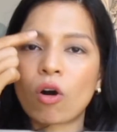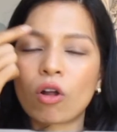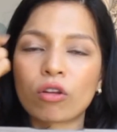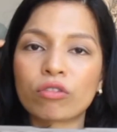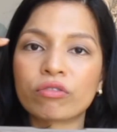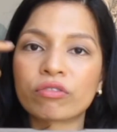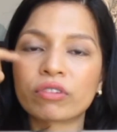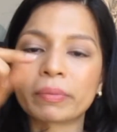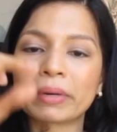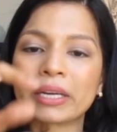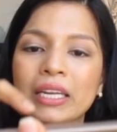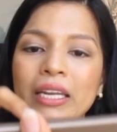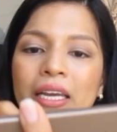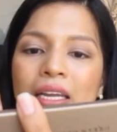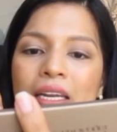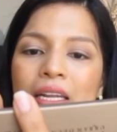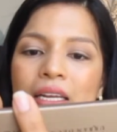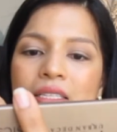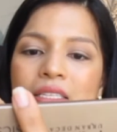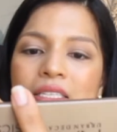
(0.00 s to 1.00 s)
all over my
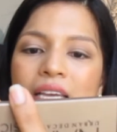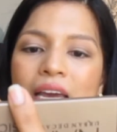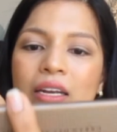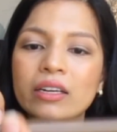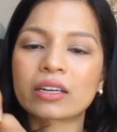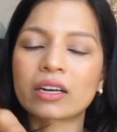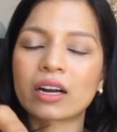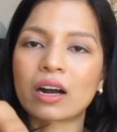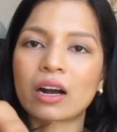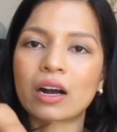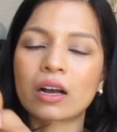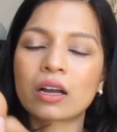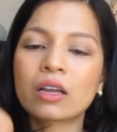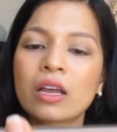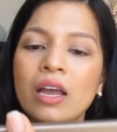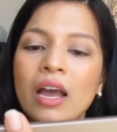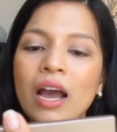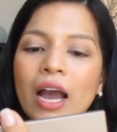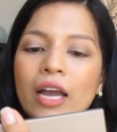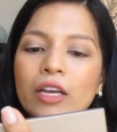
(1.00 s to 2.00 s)
lid, etc.
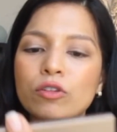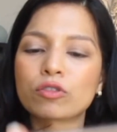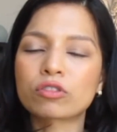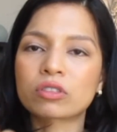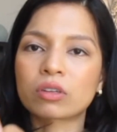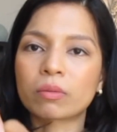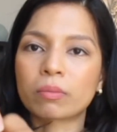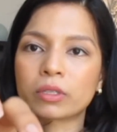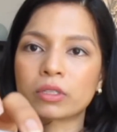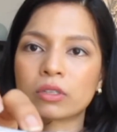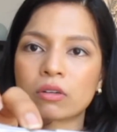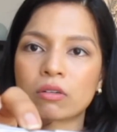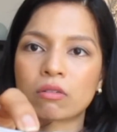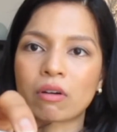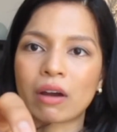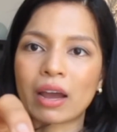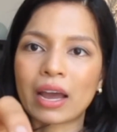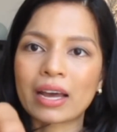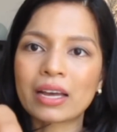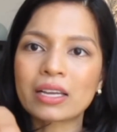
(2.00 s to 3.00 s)
I use
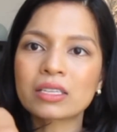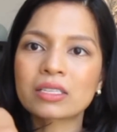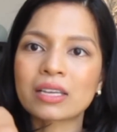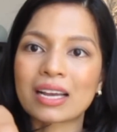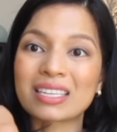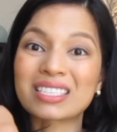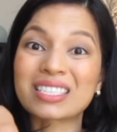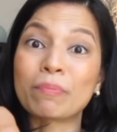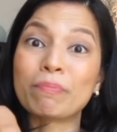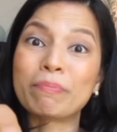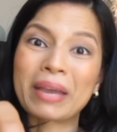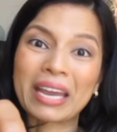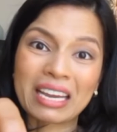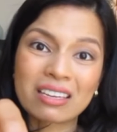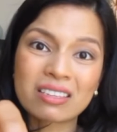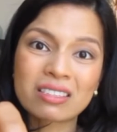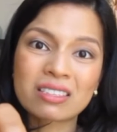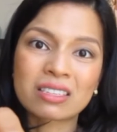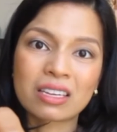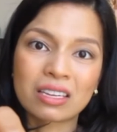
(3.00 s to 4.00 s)
WOS as a
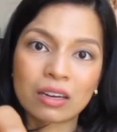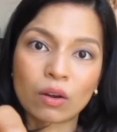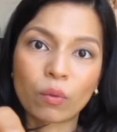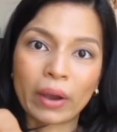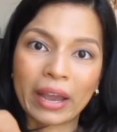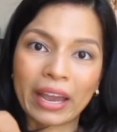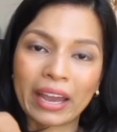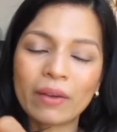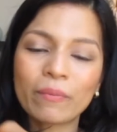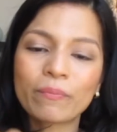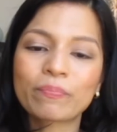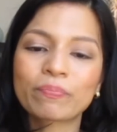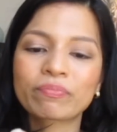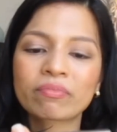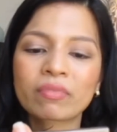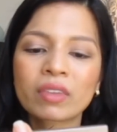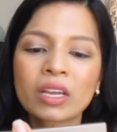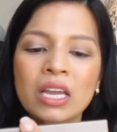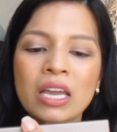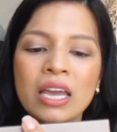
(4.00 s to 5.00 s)
base in a way,
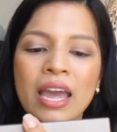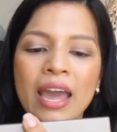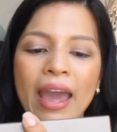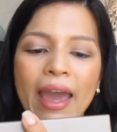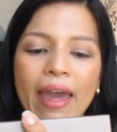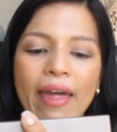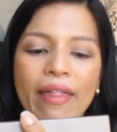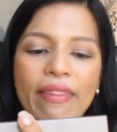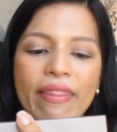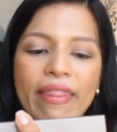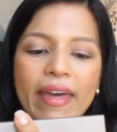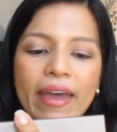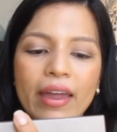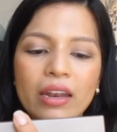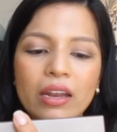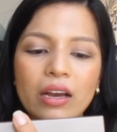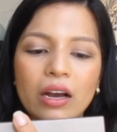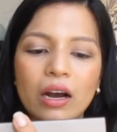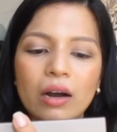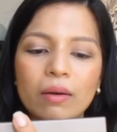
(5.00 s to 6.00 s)
and
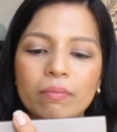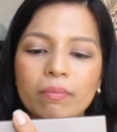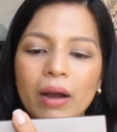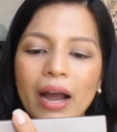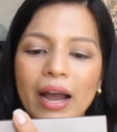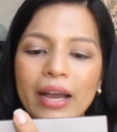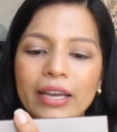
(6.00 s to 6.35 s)
then I